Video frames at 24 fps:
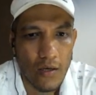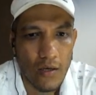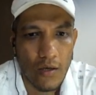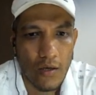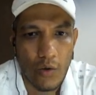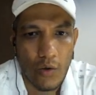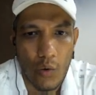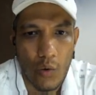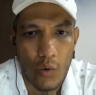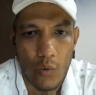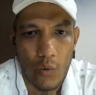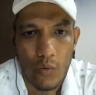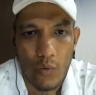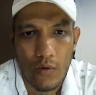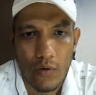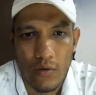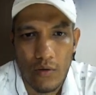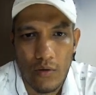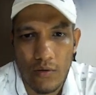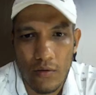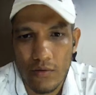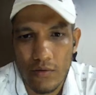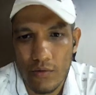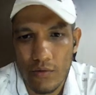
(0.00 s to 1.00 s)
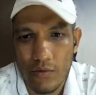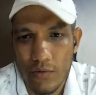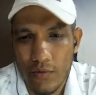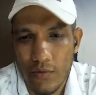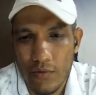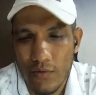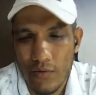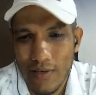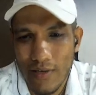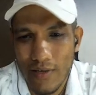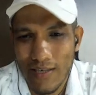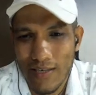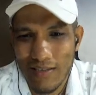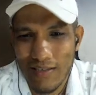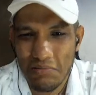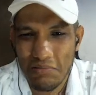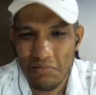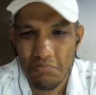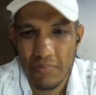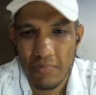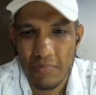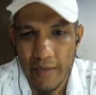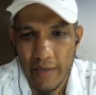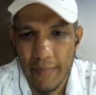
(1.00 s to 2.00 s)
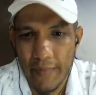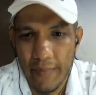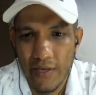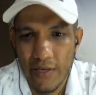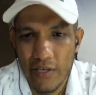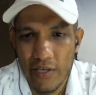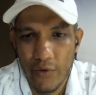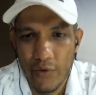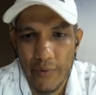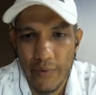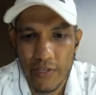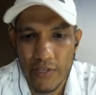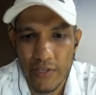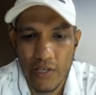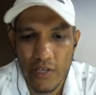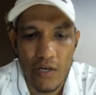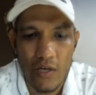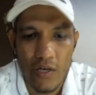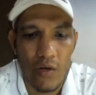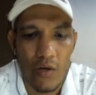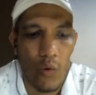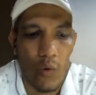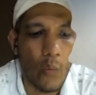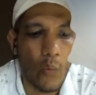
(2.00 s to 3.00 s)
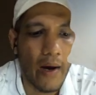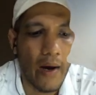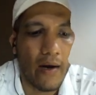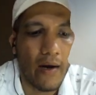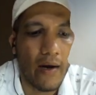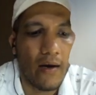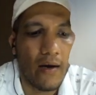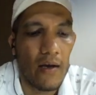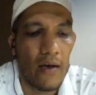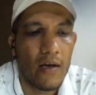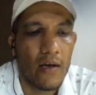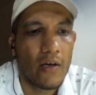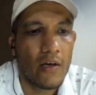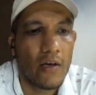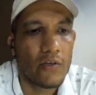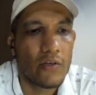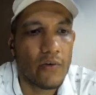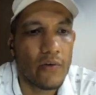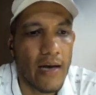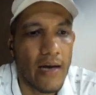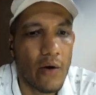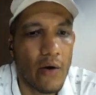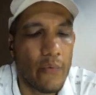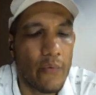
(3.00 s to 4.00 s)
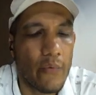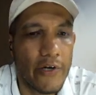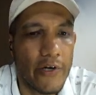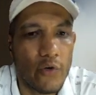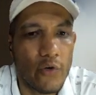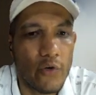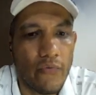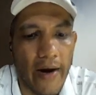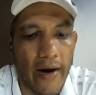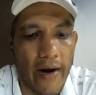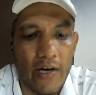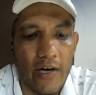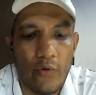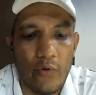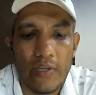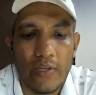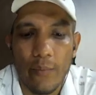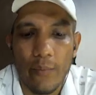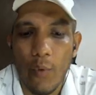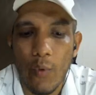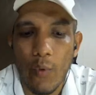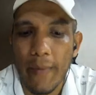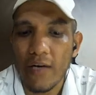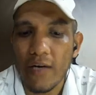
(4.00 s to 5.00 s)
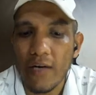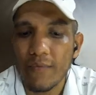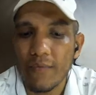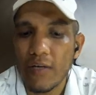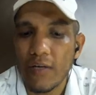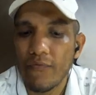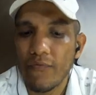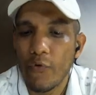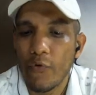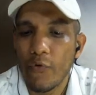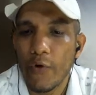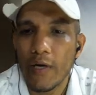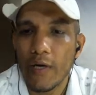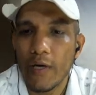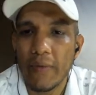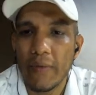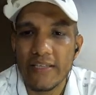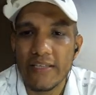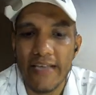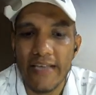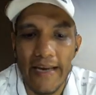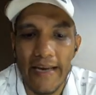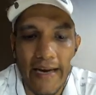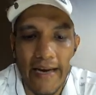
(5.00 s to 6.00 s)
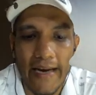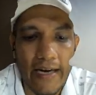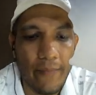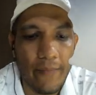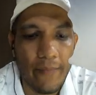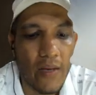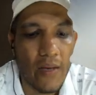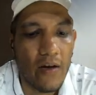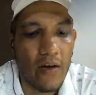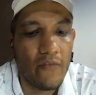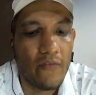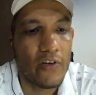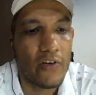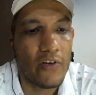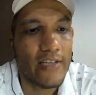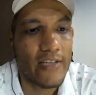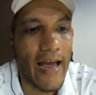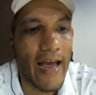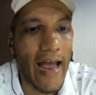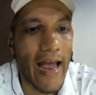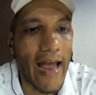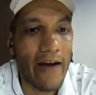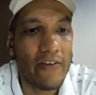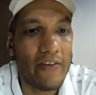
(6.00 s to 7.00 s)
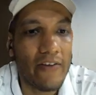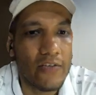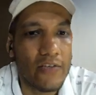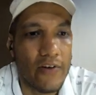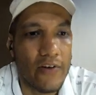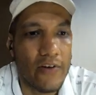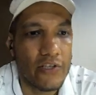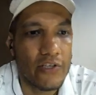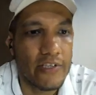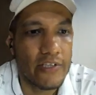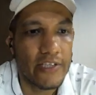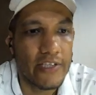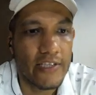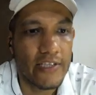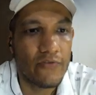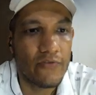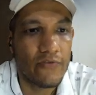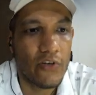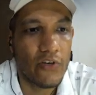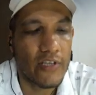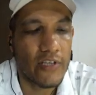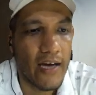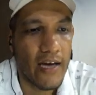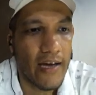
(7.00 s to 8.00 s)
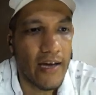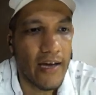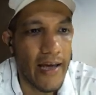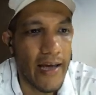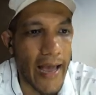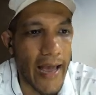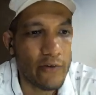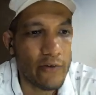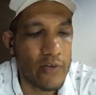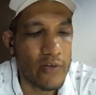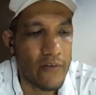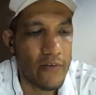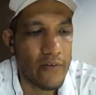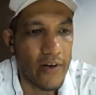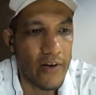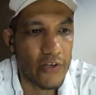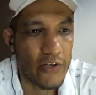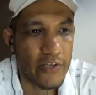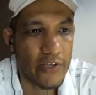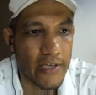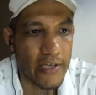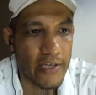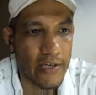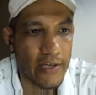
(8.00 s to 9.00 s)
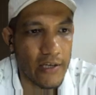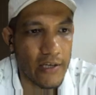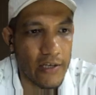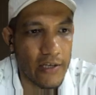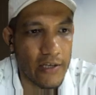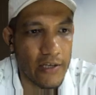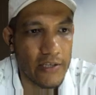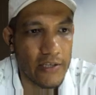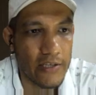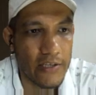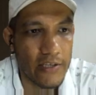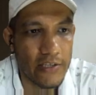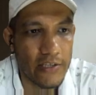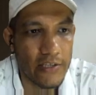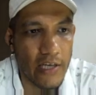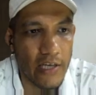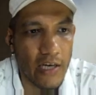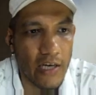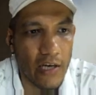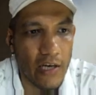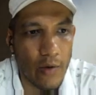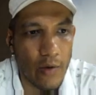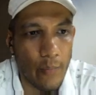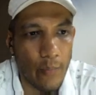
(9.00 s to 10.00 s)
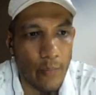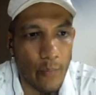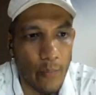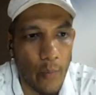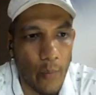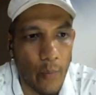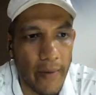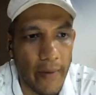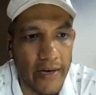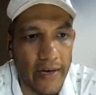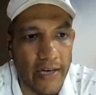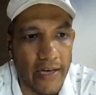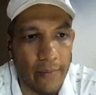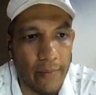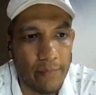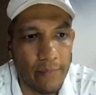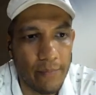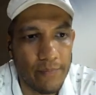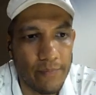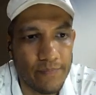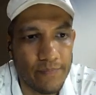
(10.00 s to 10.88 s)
No. So let's keep it equation 1. So now we need to find out the momentum of the fluid per second for the average velocity. This is for the actual velocity. This is the momentum